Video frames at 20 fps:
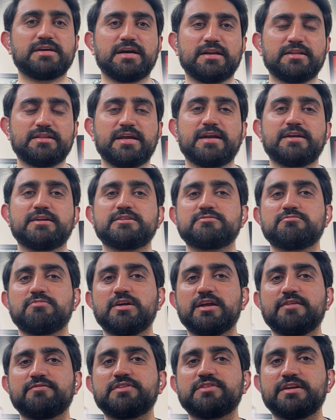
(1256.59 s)
that is
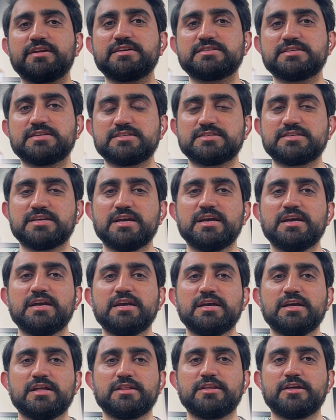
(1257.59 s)
one of the reasons
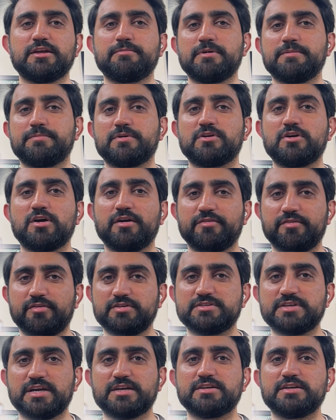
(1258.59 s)
their paper got
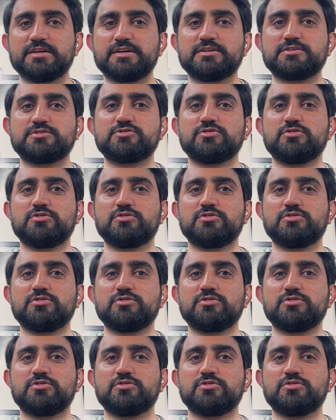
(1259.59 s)
rejected.